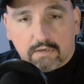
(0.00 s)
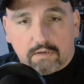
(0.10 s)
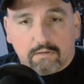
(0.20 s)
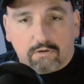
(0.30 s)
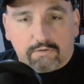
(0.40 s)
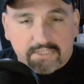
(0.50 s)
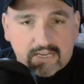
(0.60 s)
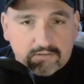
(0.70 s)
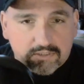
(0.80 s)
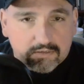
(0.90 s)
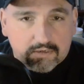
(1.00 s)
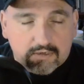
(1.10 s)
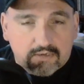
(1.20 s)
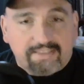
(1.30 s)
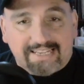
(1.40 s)
Laurie's house.
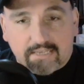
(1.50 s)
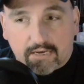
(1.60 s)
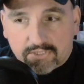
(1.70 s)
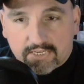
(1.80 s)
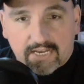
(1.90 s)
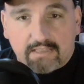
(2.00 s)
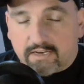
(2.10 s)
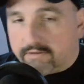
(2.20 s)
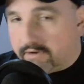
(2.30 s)
That's how she got there.